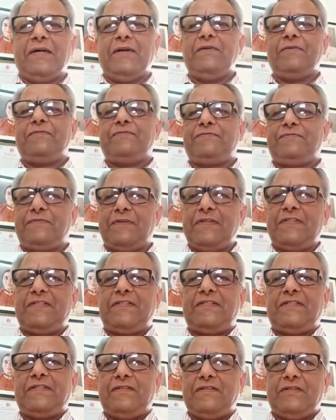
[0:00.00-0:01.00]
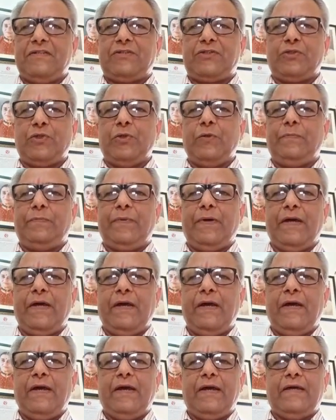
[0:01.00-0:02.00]
first the soup,
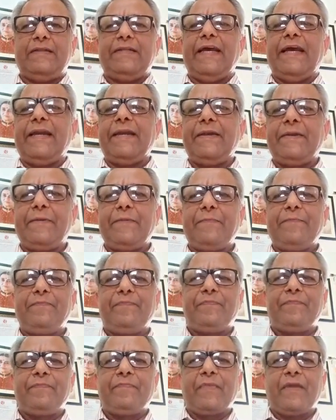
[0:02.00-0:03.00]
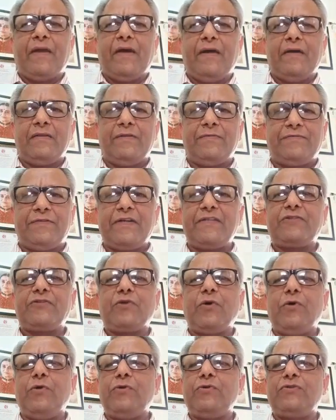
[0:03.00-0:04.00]
then the first
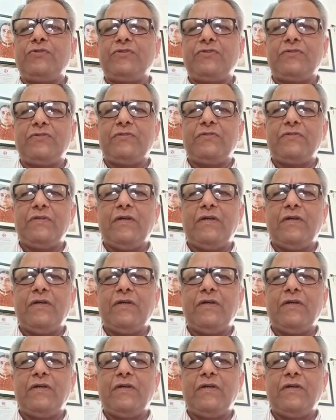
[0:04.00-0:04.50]
course,